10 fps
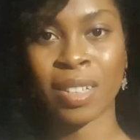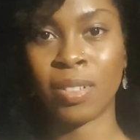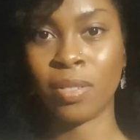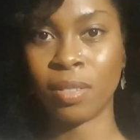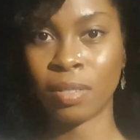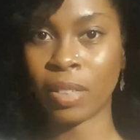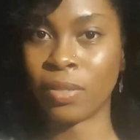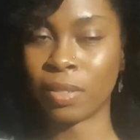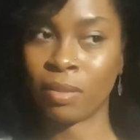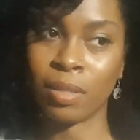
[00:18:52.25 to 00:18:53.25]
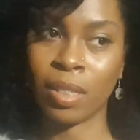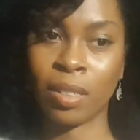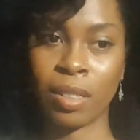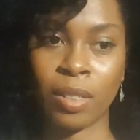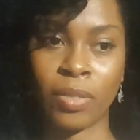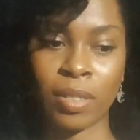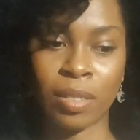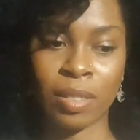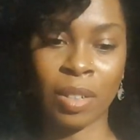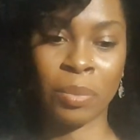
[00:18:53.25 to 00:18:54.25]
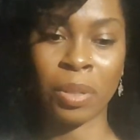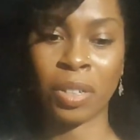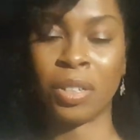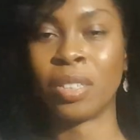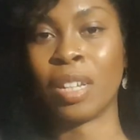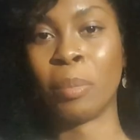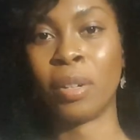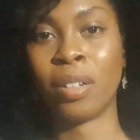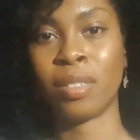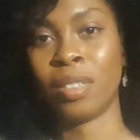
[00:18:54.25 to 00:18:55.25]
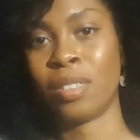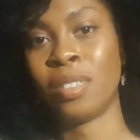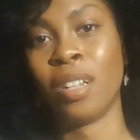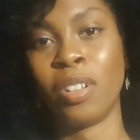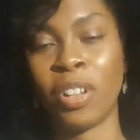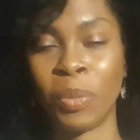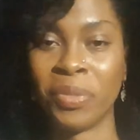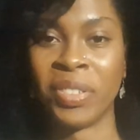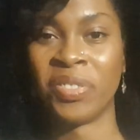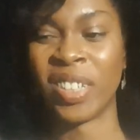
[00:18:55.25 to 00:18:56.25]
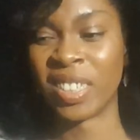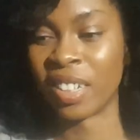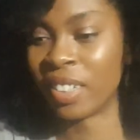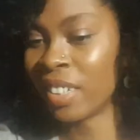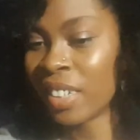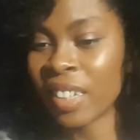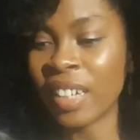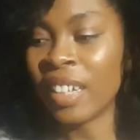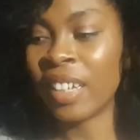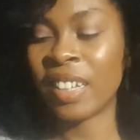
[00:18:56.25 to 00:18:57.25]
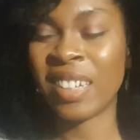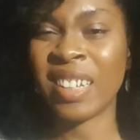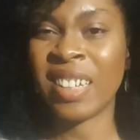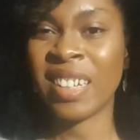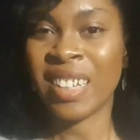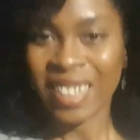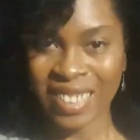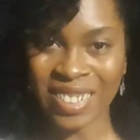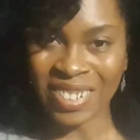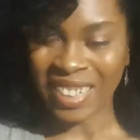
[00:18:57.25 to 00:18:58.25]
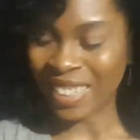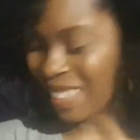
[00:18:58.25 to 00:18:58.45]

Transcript: I thought even you know if it's I'm not going to use it that much it's still only 150 so it's quite